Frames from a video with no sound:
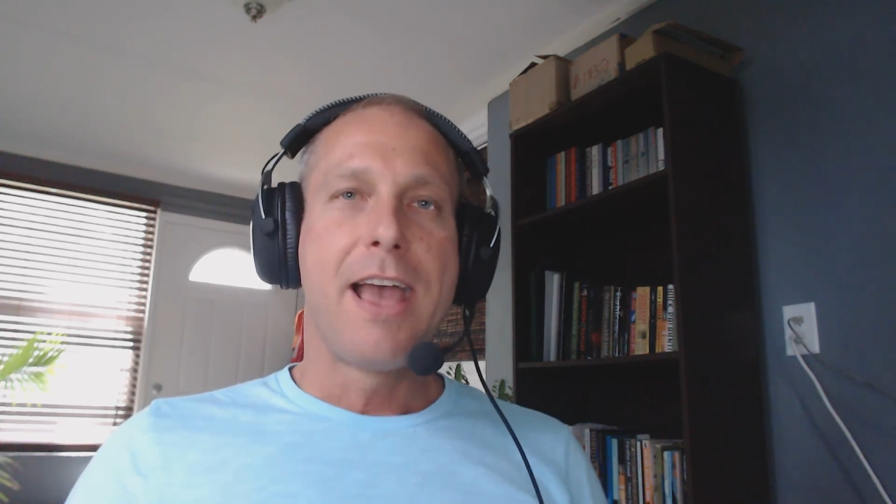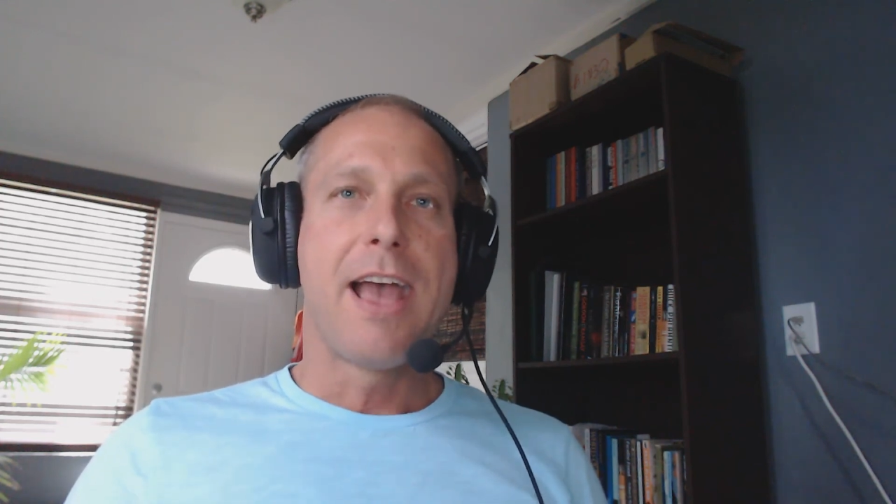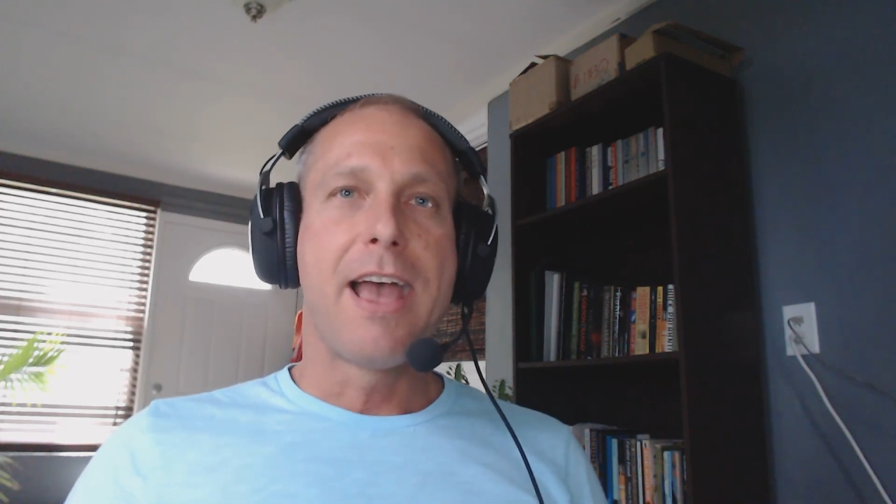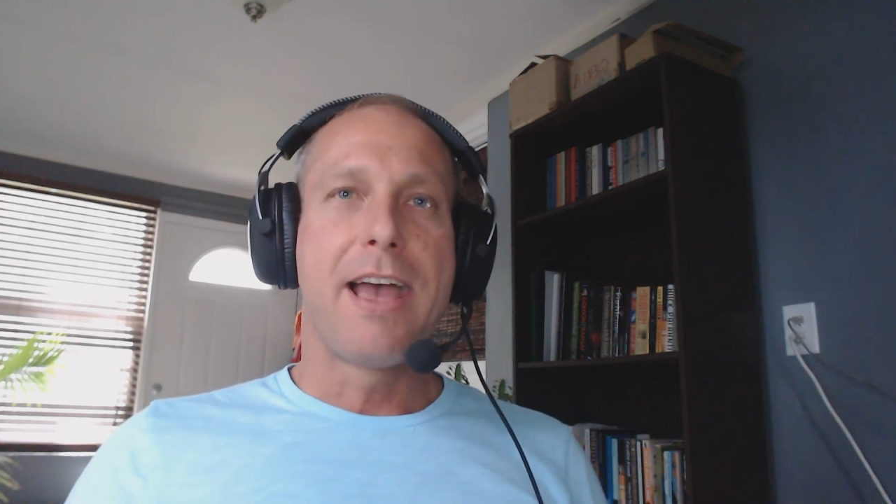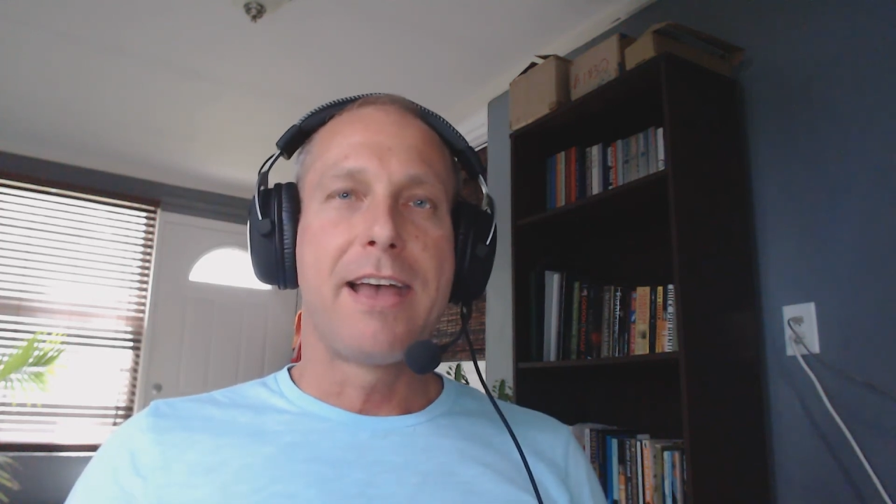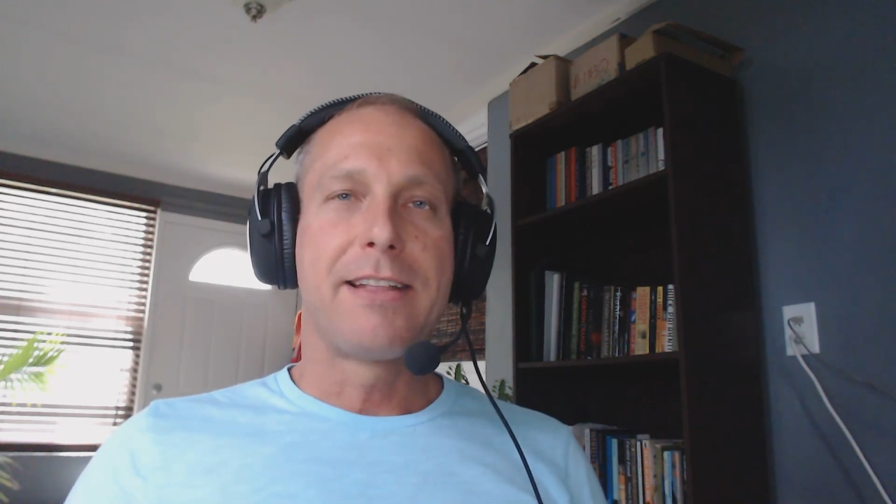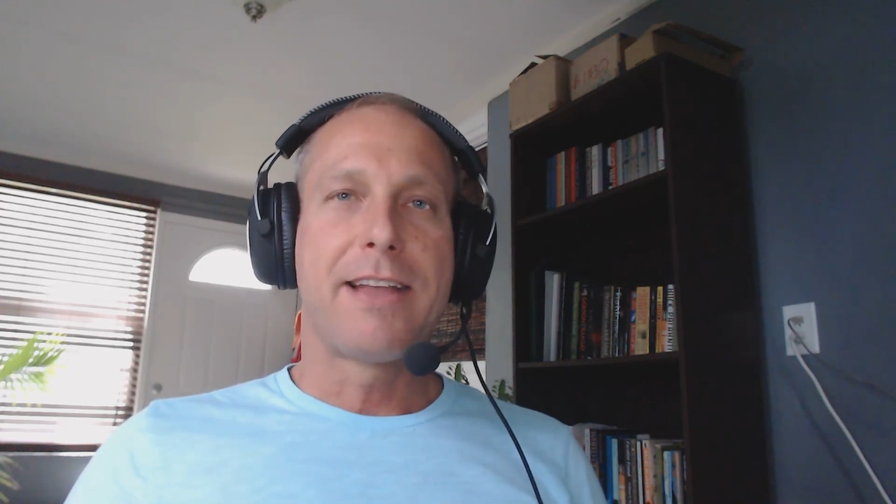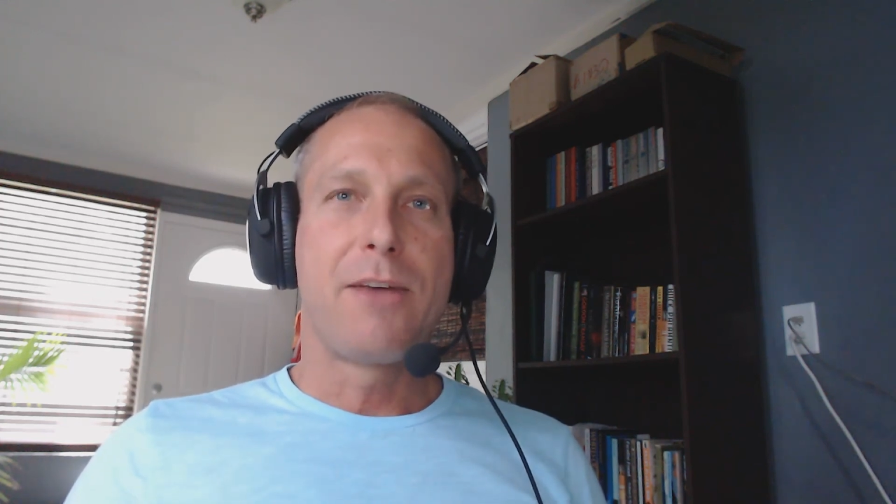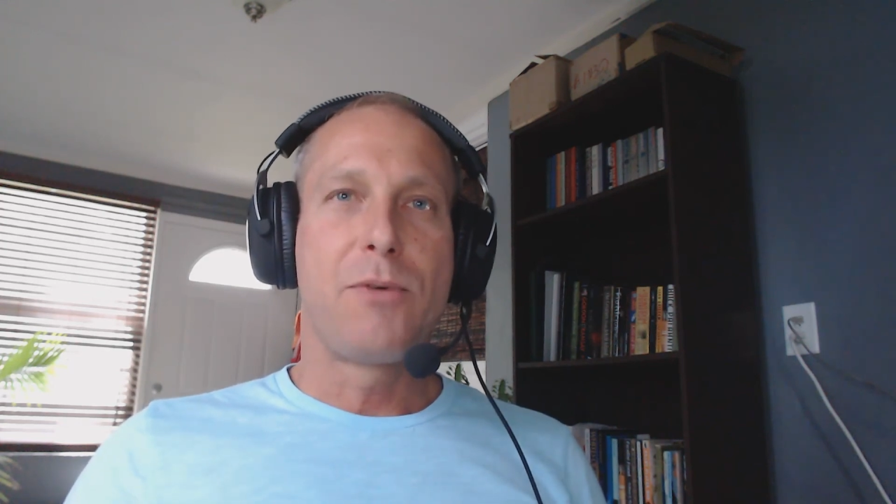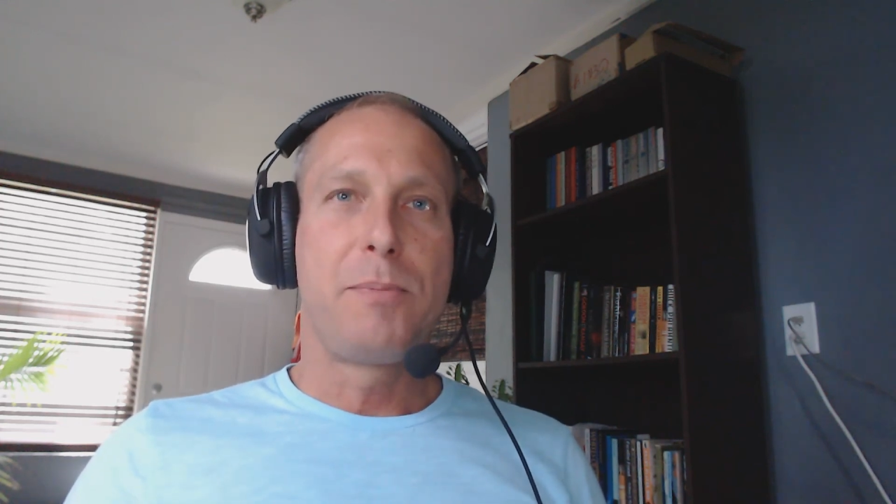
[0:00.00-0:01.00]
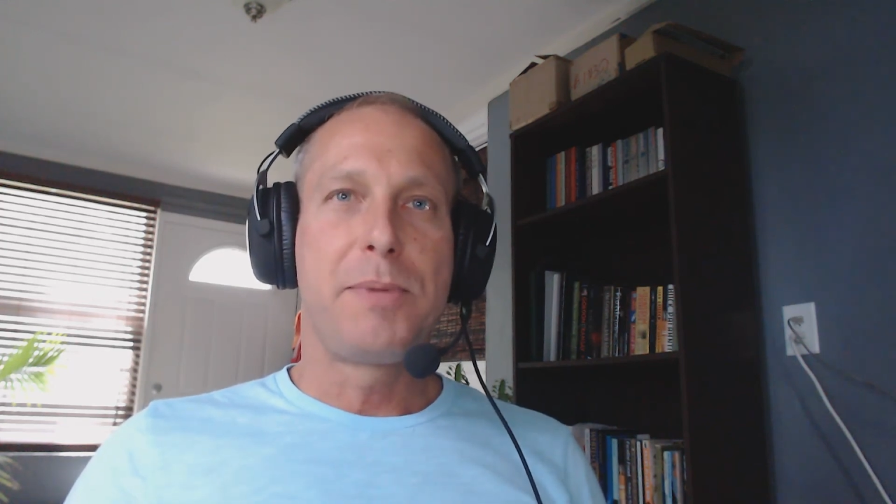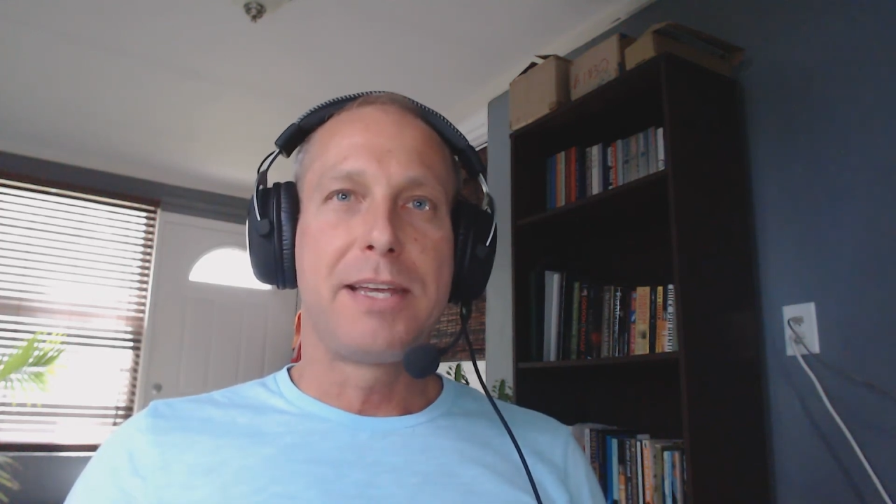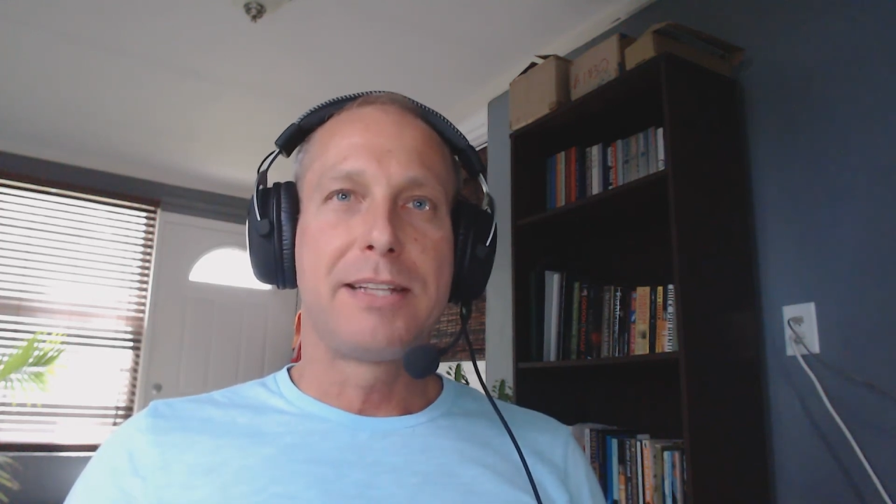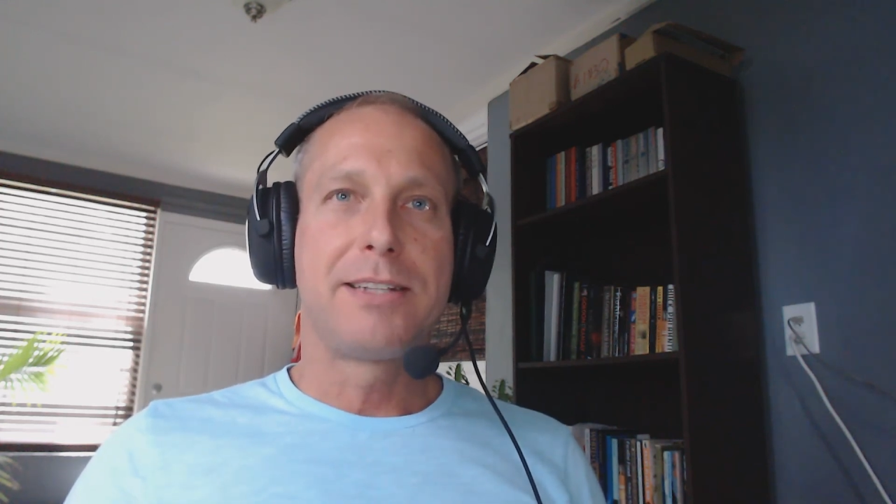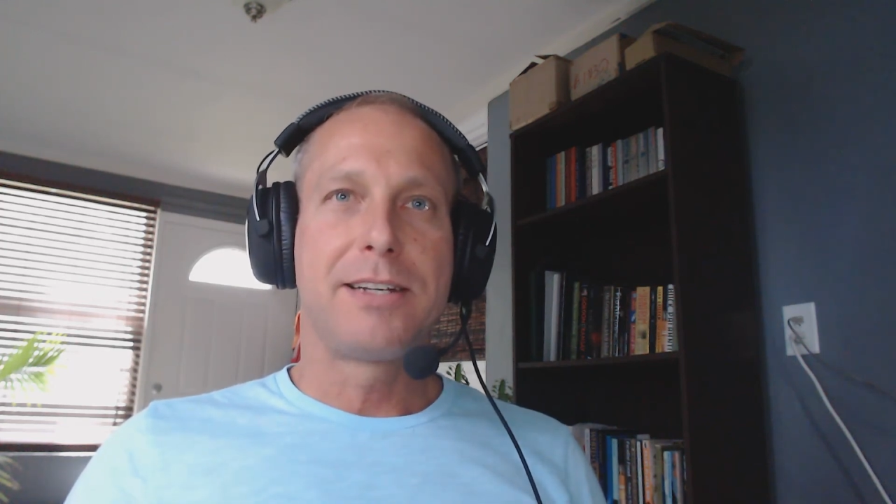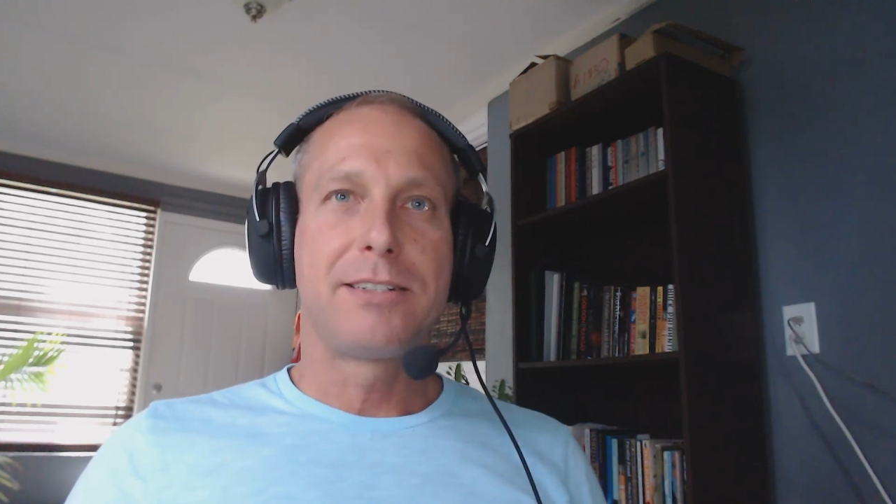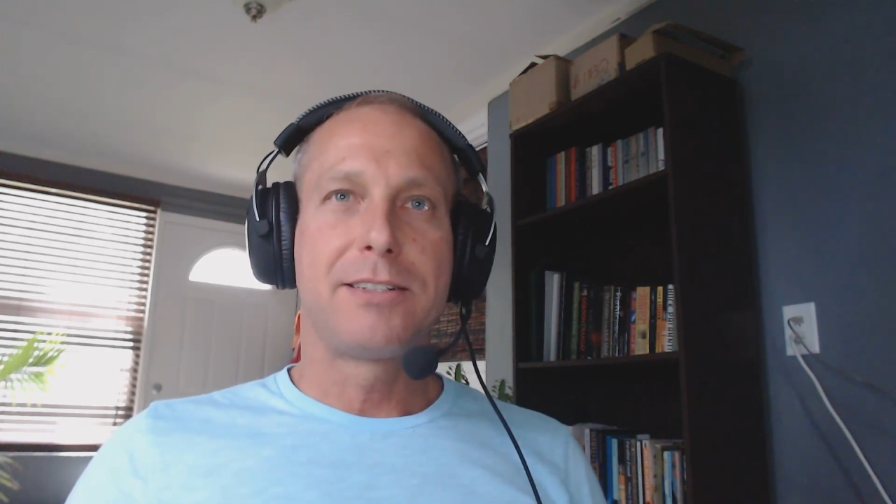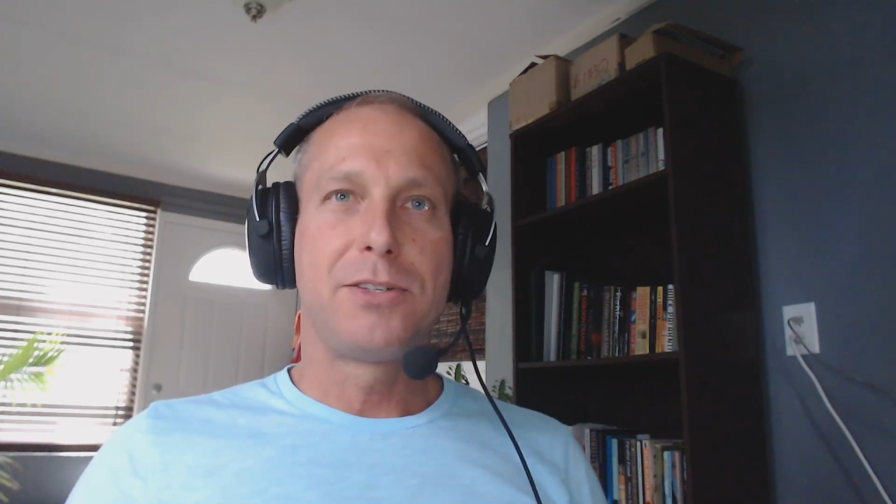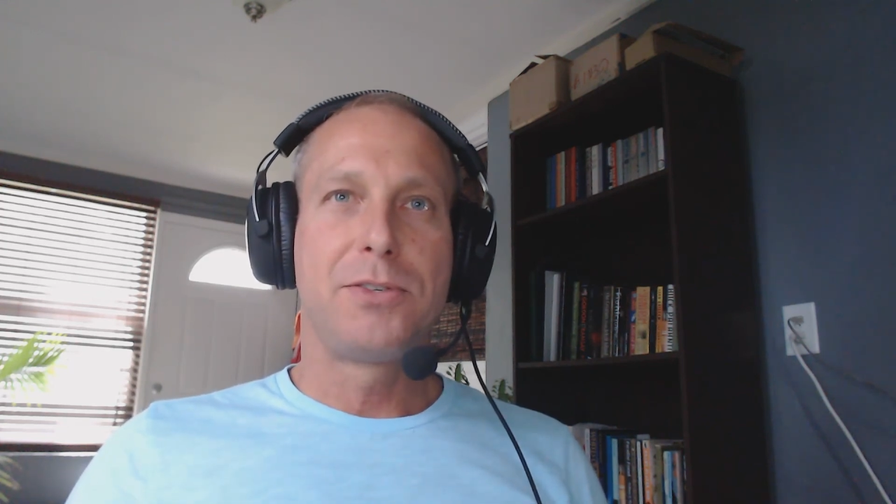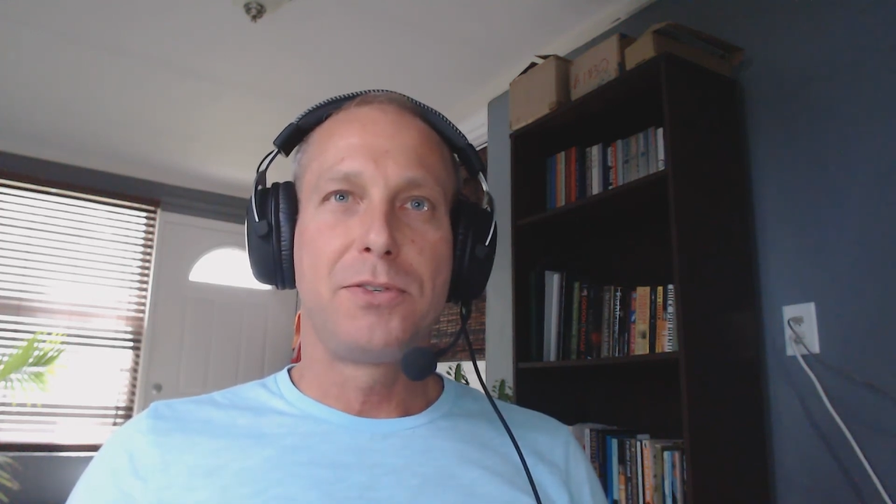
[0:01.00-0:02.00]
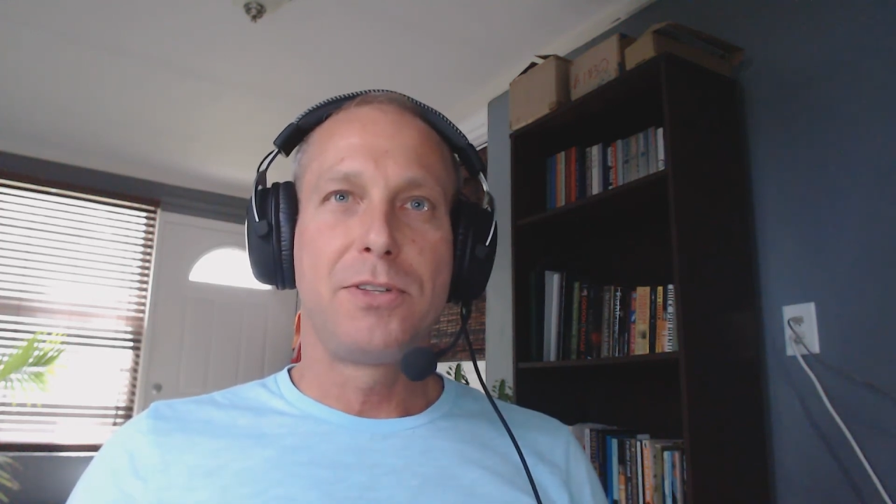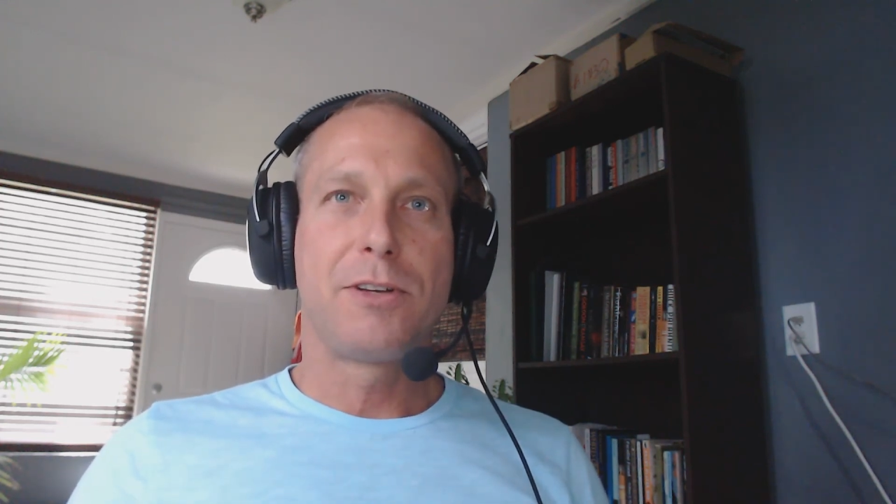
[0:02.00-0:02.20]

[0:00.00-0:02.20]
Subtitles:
And I will be in touch soon.